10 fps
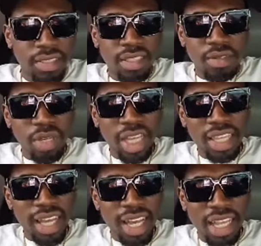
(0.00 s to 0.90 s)
We get
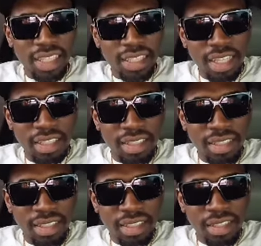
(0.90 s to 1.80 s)
orders, you know,
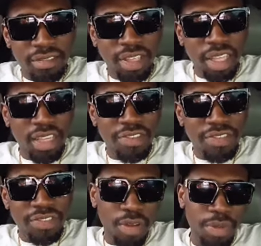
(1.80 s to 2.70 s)
to lift
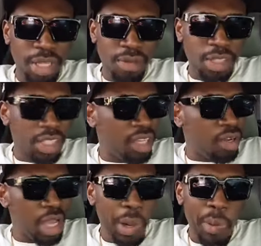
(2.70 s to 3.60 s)
you up, you know, but
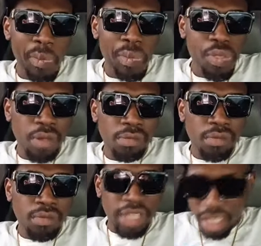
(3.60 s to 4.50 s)
here,
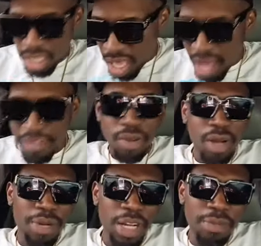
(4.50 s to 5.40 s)
I give you half hour,
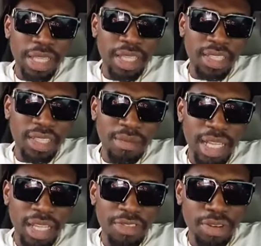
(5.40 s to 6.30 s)
pack up your things them
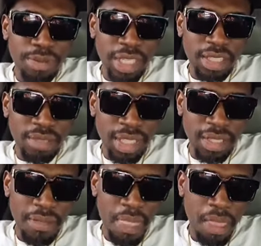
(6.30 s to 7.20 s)
and lift up, you see me?
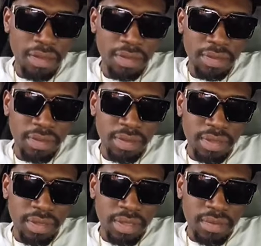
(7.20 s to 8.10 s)

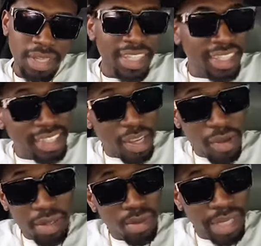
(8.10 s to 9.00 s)
And just take all
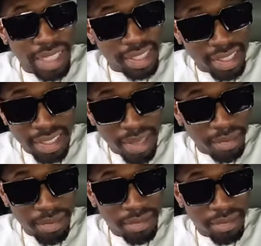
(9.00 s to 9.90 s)
the woman things them,
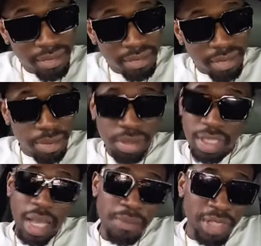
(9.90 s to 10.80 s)
put
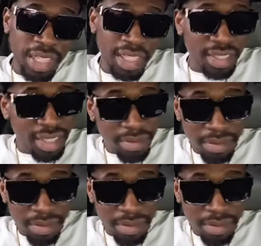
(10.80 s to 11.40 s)
in a police jeep,